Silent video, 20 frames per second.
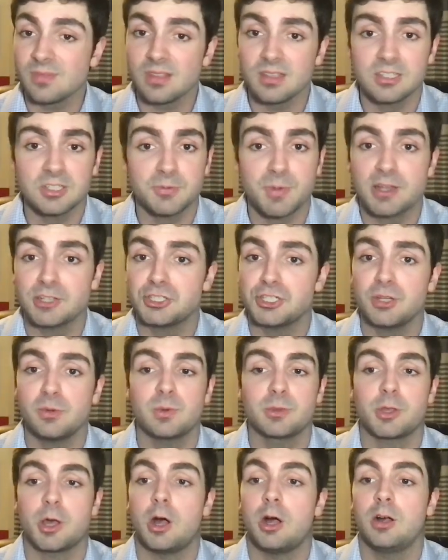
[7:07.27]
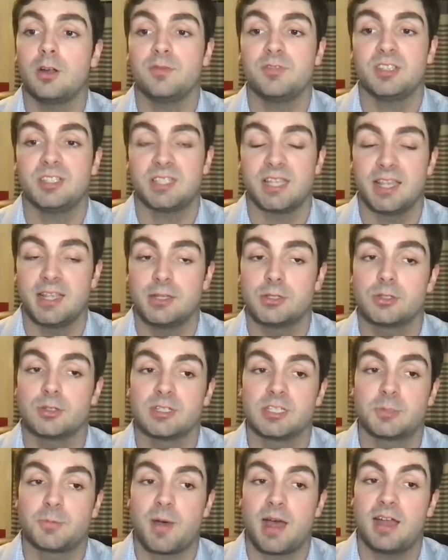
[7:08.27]
especially with all these
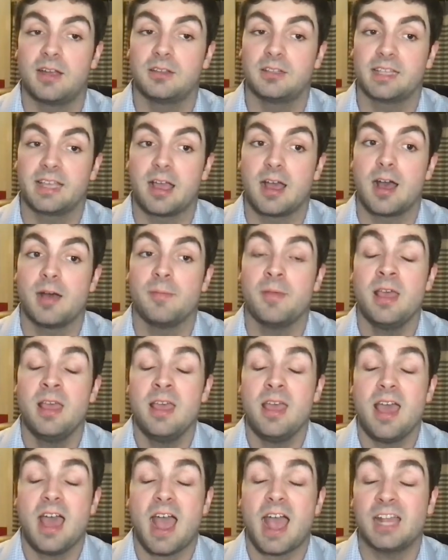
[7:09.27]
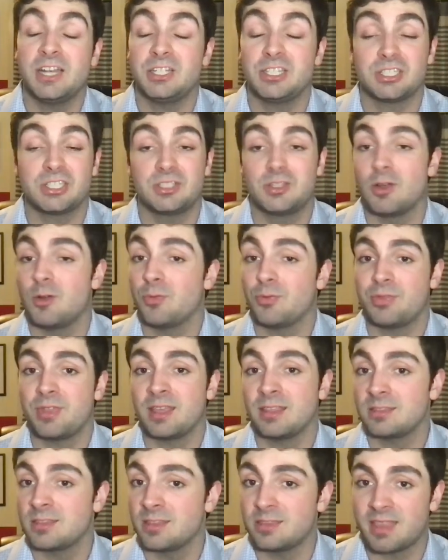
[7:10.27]
injuries piling up I just don't
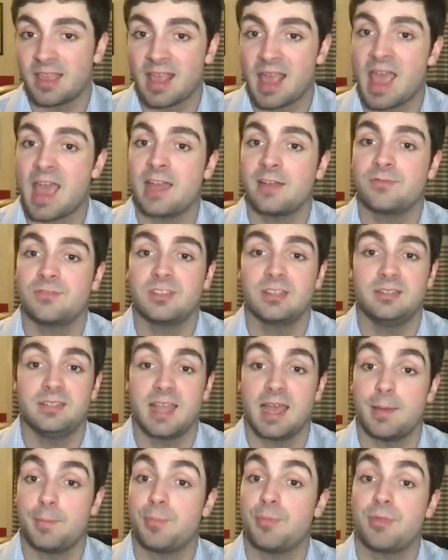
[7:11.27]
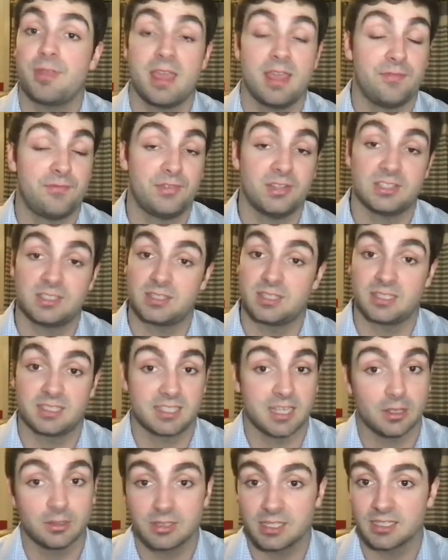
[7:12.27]
think that they have the depth. If it's the
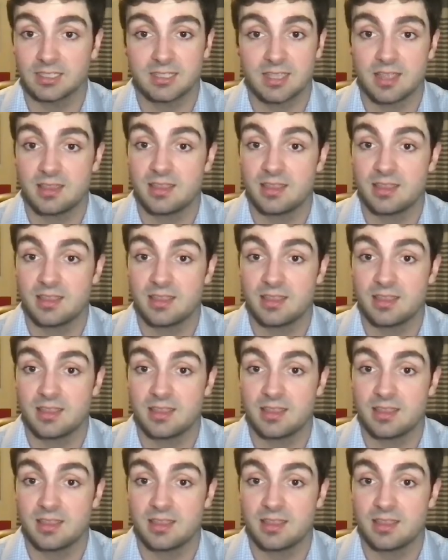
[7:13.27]
Celtics that